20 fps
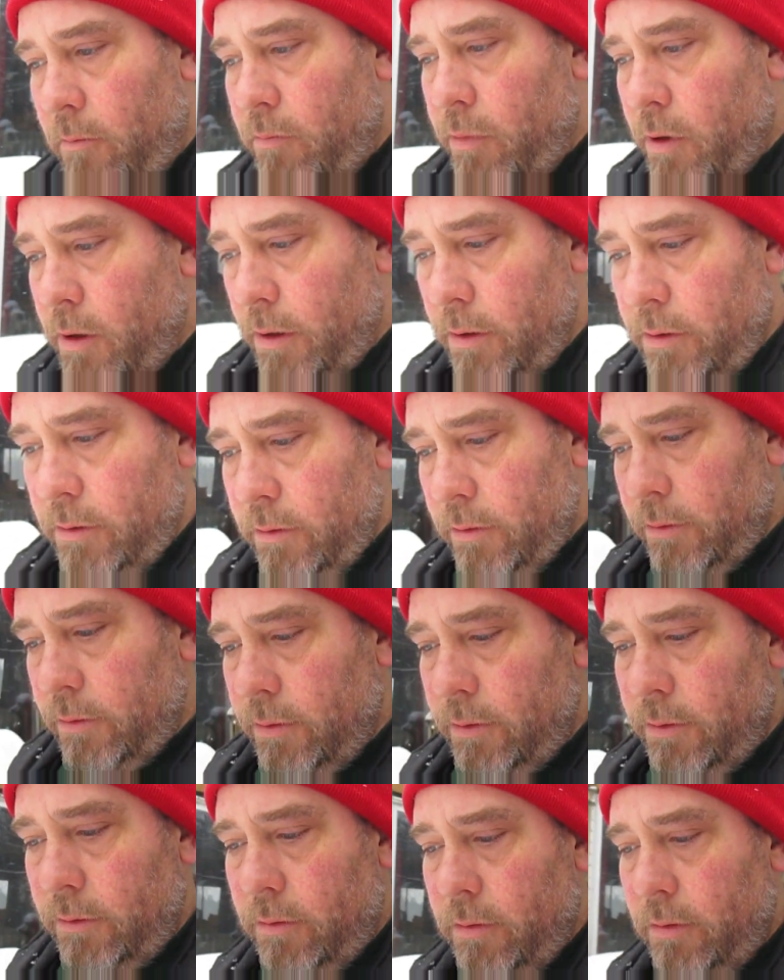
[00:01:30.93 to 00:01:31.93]
But,
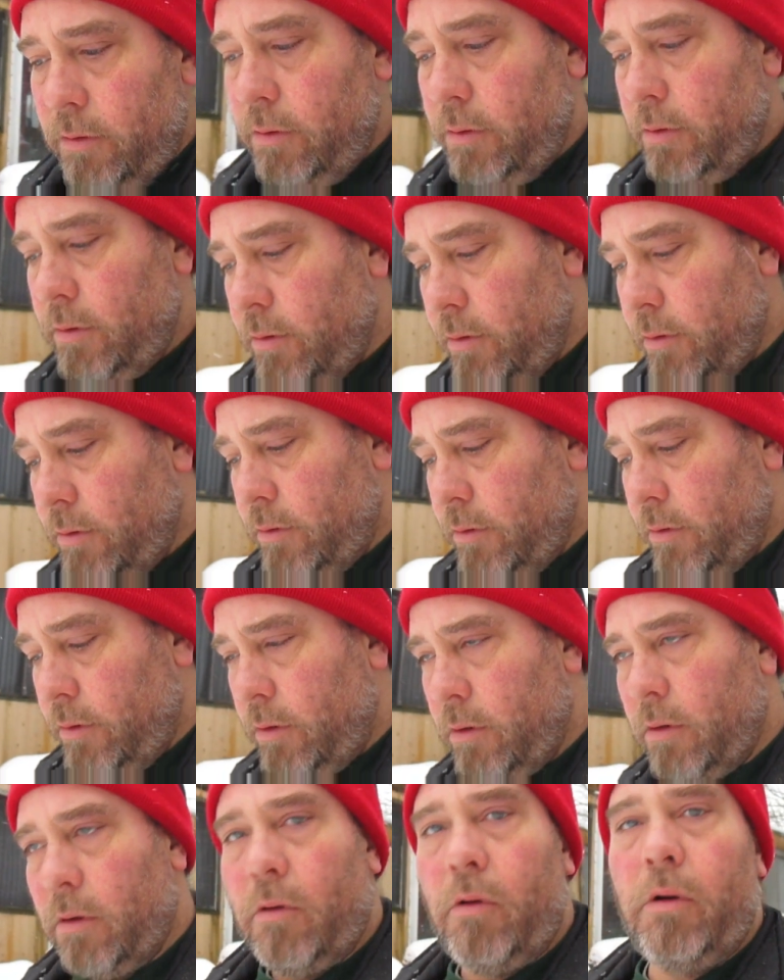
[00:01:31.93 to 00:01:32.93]

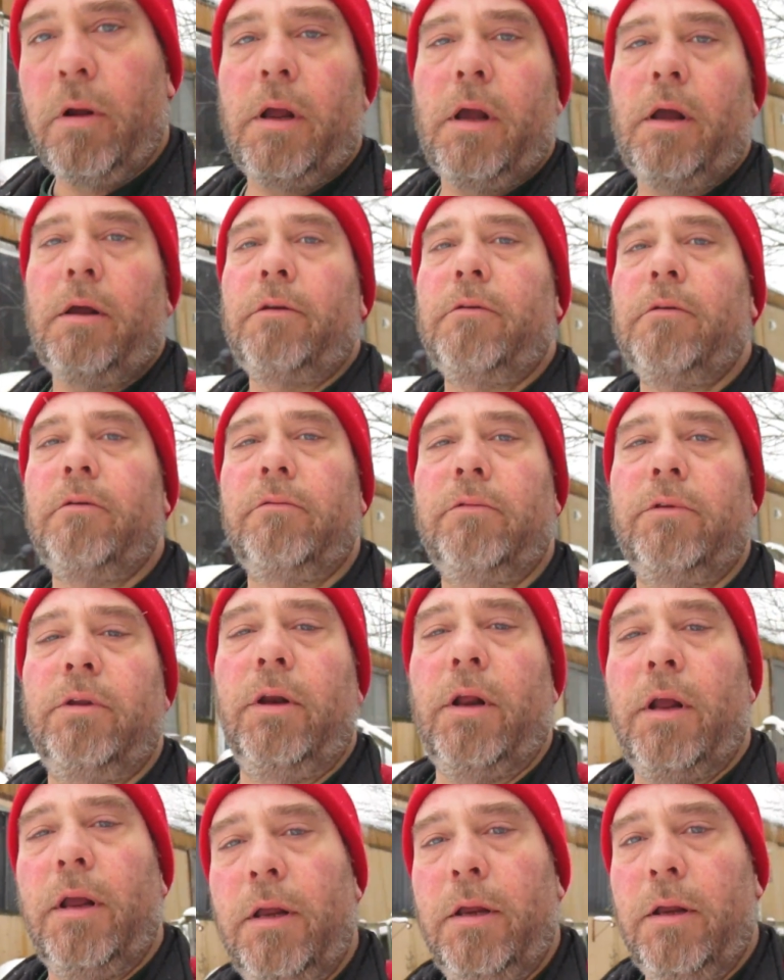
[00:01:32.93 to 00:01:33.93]
oh yeah, and
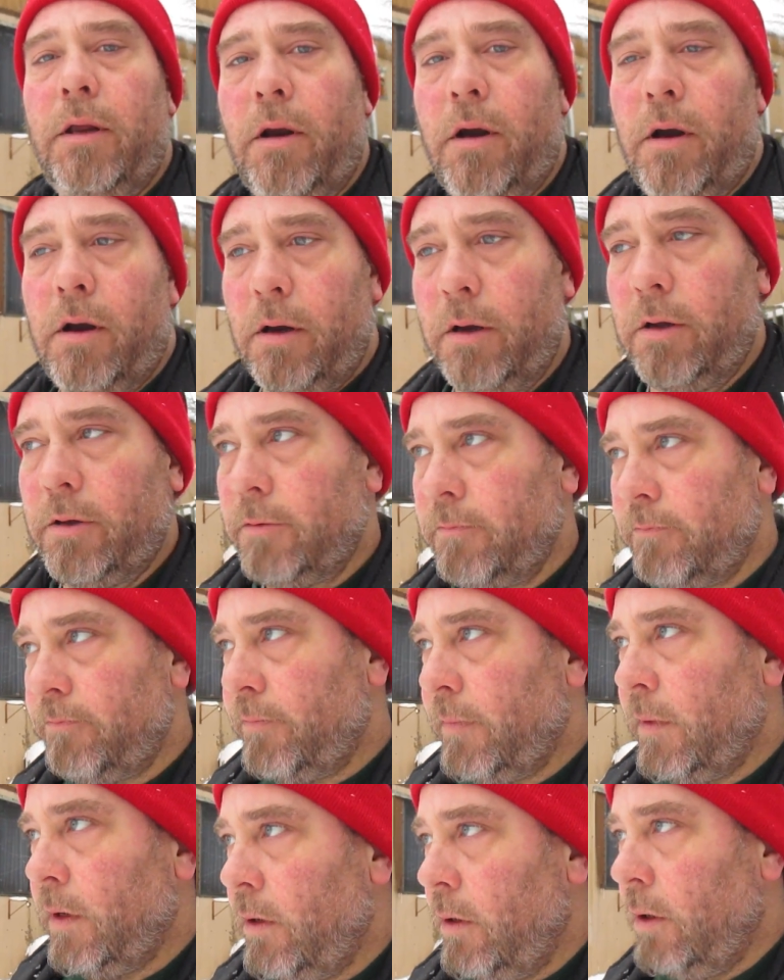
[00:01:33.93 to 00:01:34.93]
today, uh,
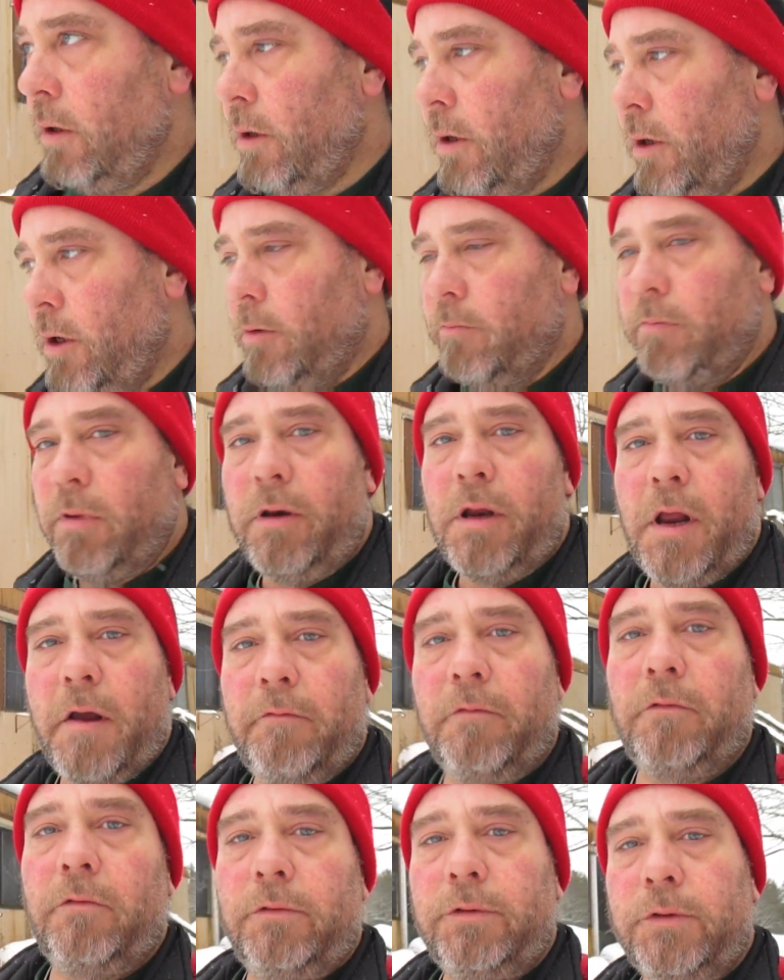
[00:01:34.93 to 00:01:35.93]
been
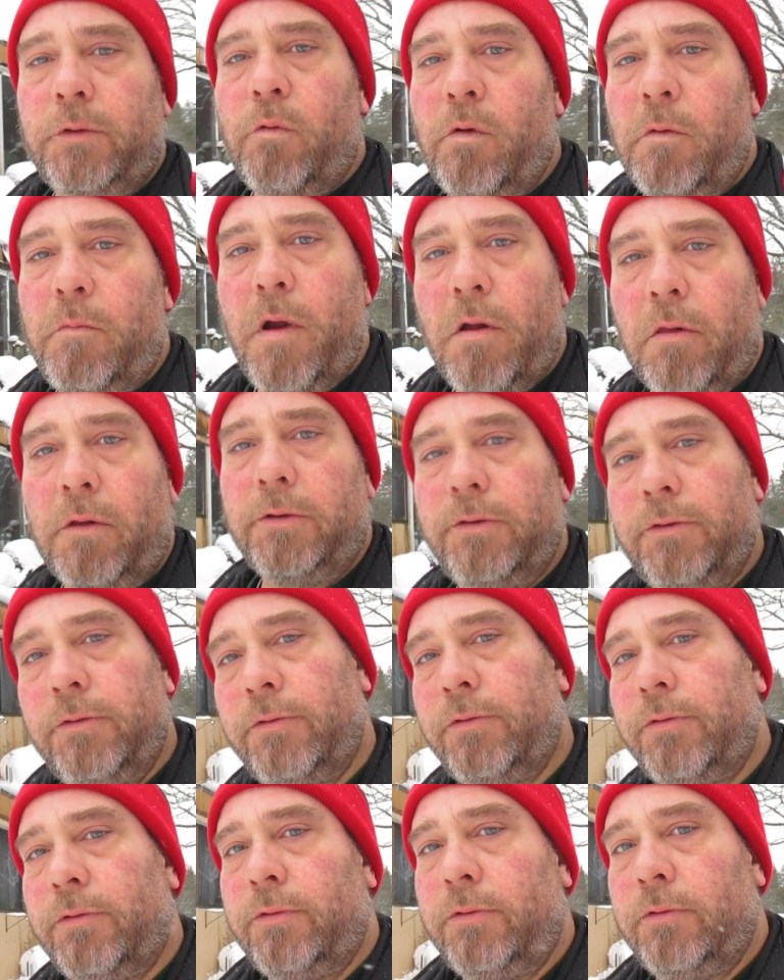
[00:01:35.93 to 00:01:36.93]
having
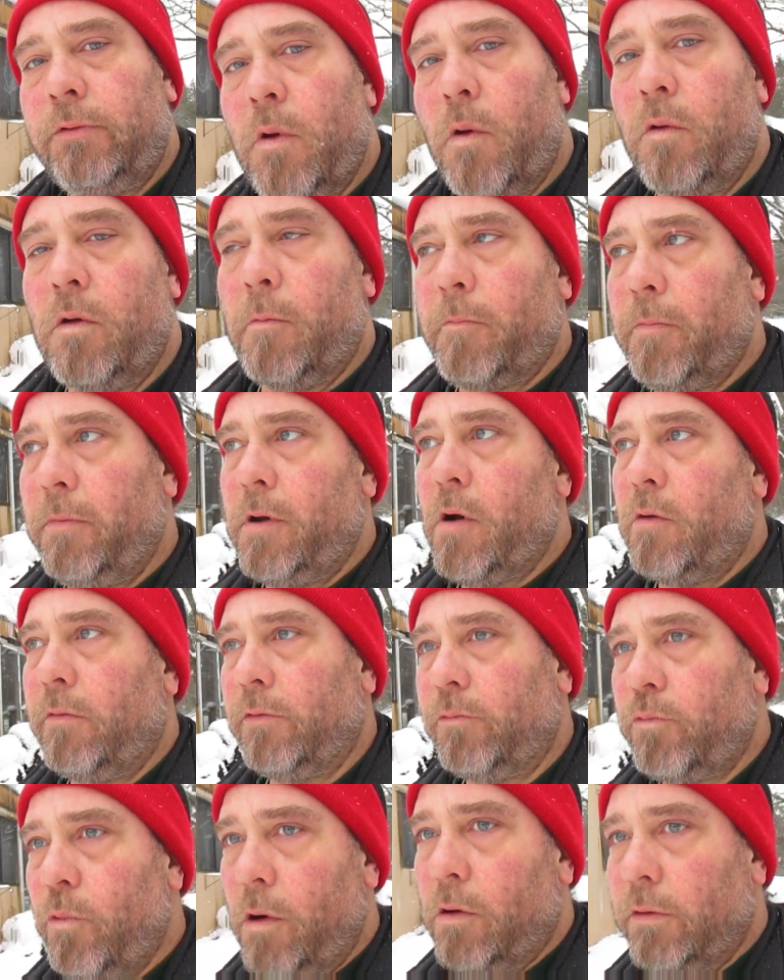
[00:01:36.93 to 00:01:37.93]
snowmobilers going up and
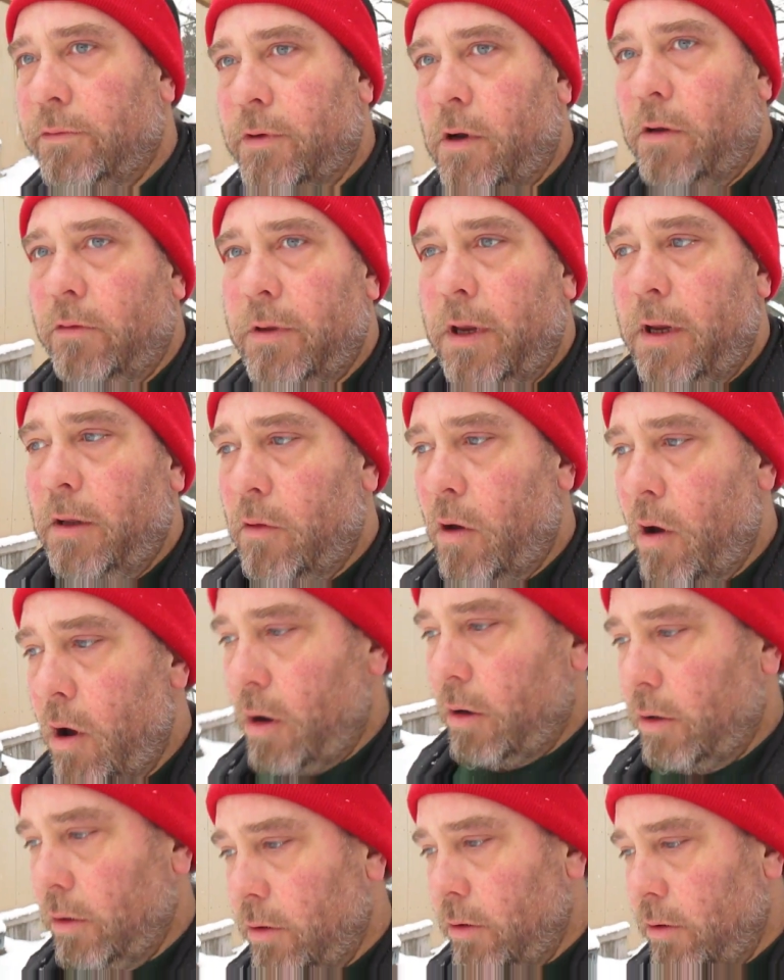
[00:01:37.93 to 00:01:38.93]
down the trails all day
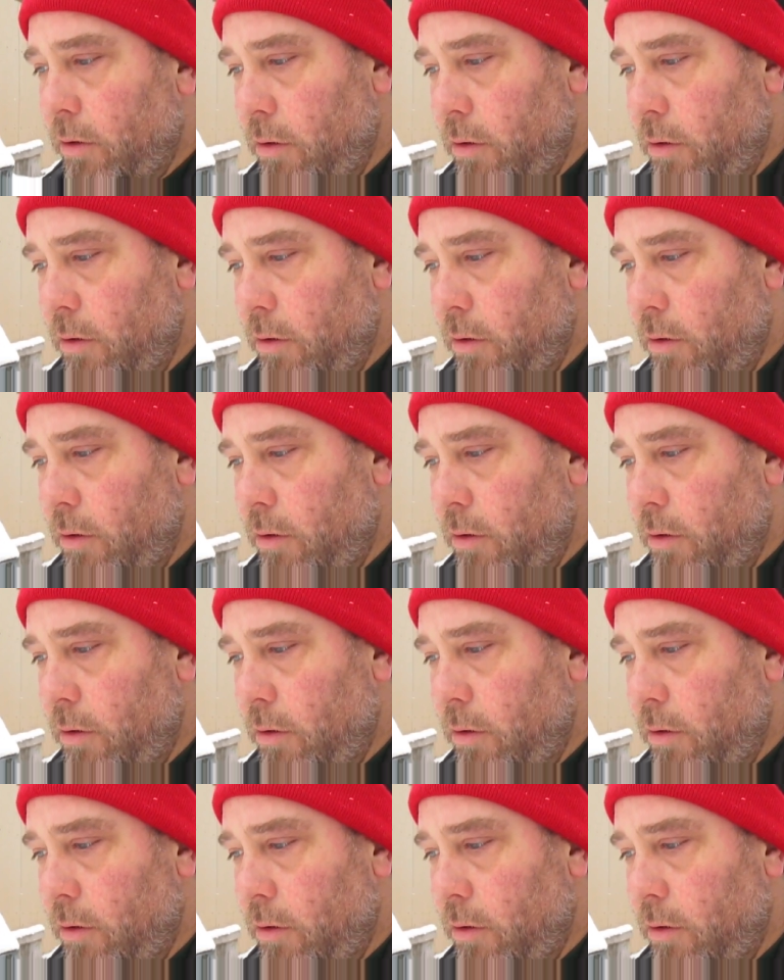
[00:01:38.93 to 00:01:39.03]
long.